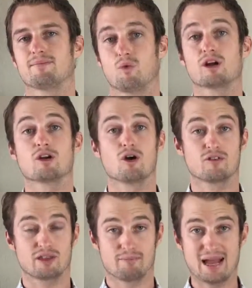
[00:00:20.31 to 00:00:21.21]
we're going to go over
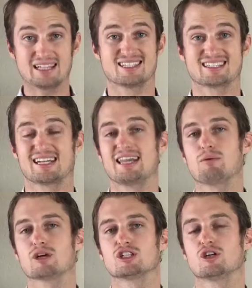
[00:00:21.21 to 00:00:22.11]
the basics, and then
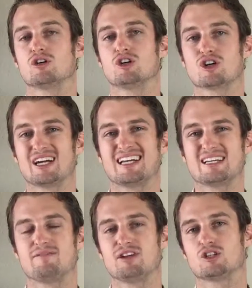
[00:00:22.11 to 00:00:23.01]
we're going to show you your
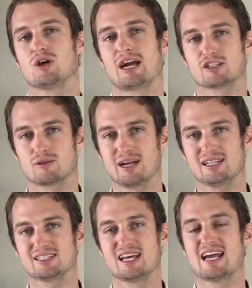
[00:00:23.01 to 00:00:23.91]
individual x-rays